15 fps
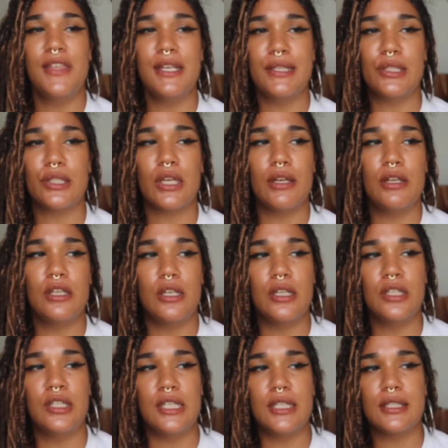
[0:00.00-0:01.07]
This
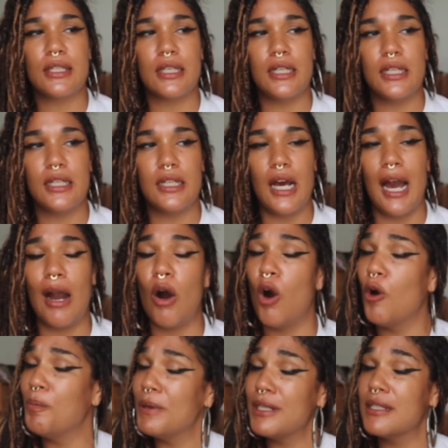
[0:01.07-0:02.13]
could, I
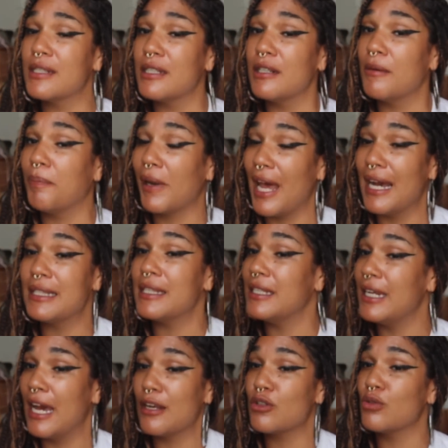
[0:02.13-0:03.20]
hope it doesn't apply to
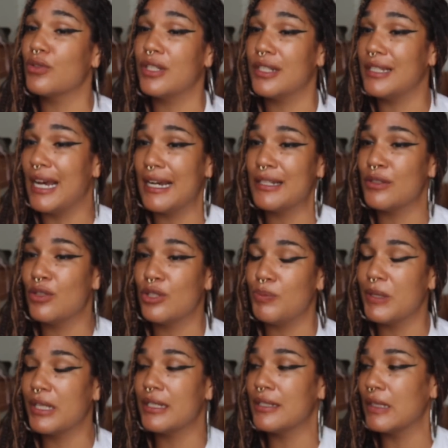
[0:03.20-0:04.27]
natural disasters
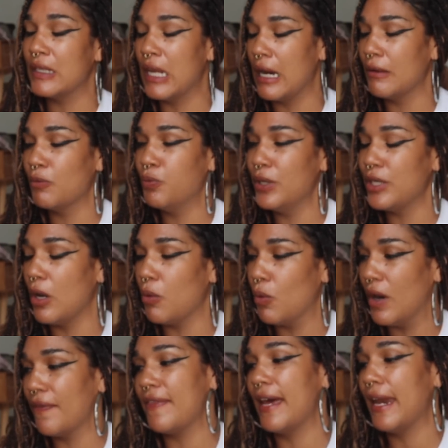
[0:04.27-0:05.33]
because we don't
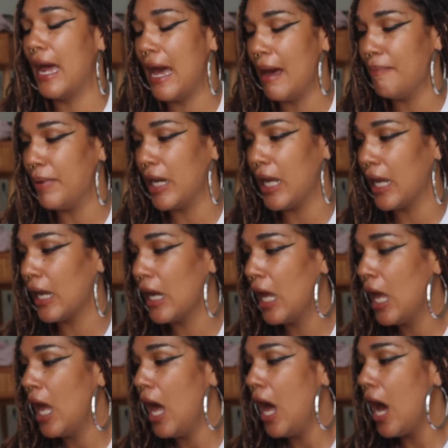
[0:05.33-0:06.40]
want that happening.
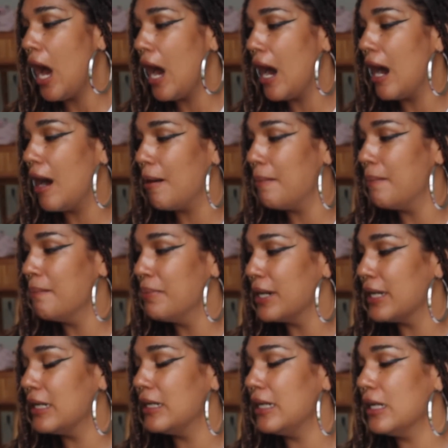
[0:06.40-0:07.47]

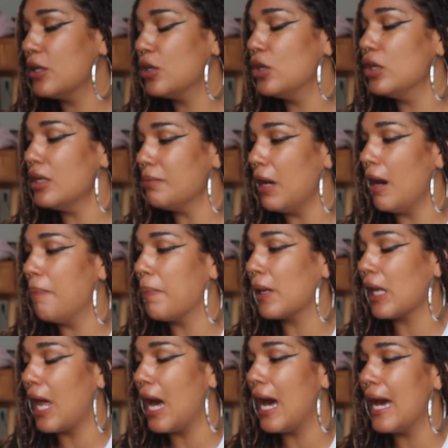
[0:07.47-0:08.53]
But it could
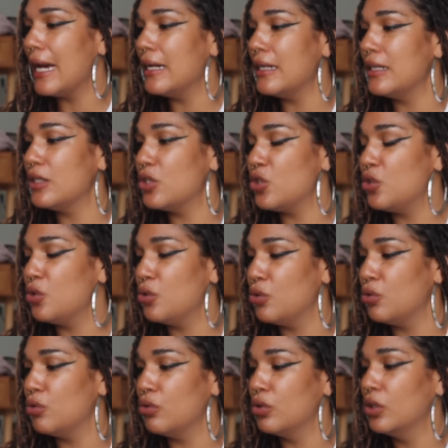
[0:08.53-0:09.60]
apply
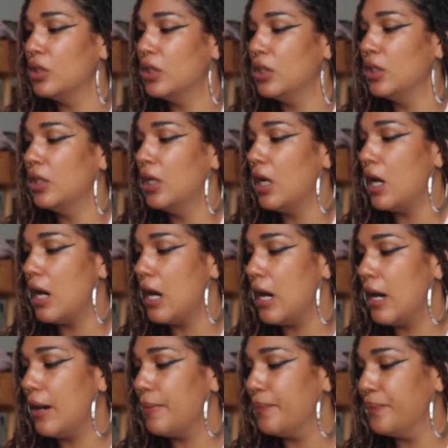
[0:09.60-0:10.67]
to
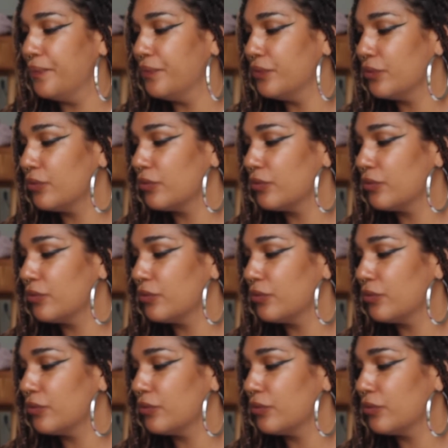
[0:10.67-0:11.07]
an